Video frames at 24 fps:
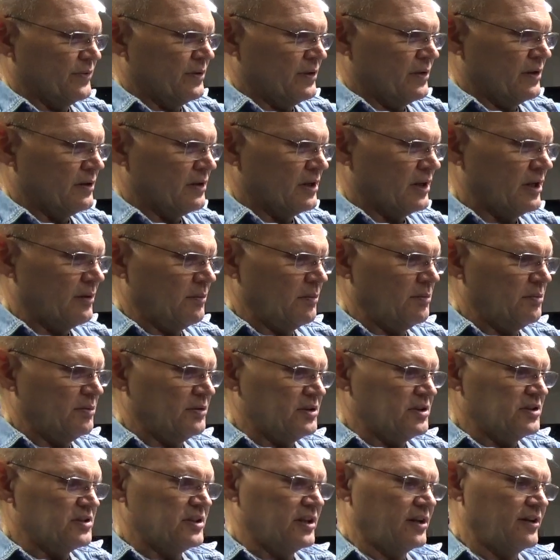Again, I'm going to put
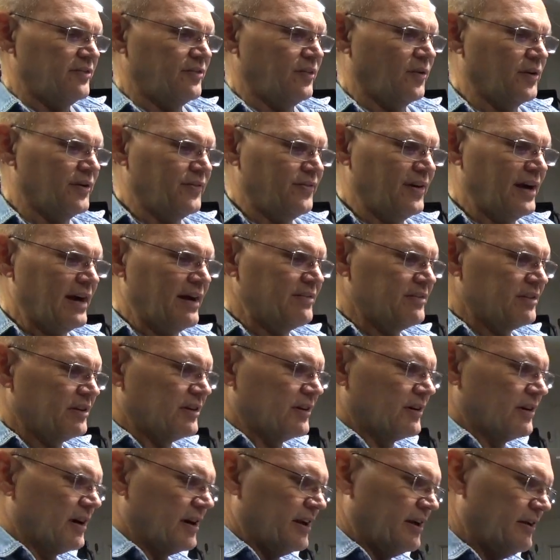this at a
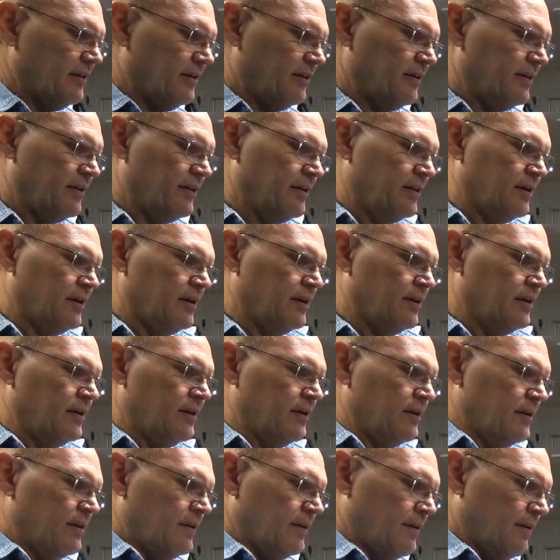45-degree. That's
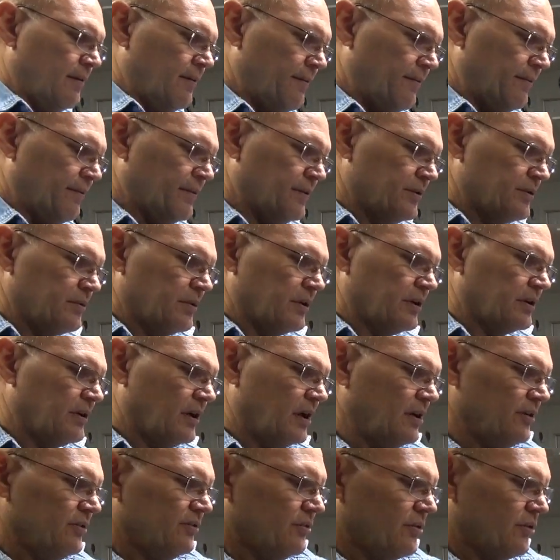what it
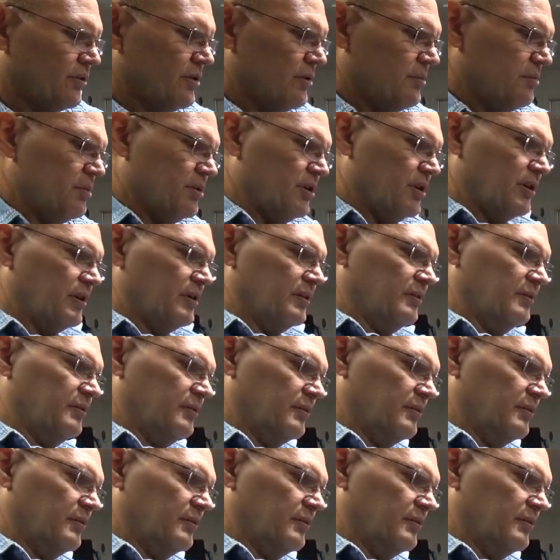calls for in the book.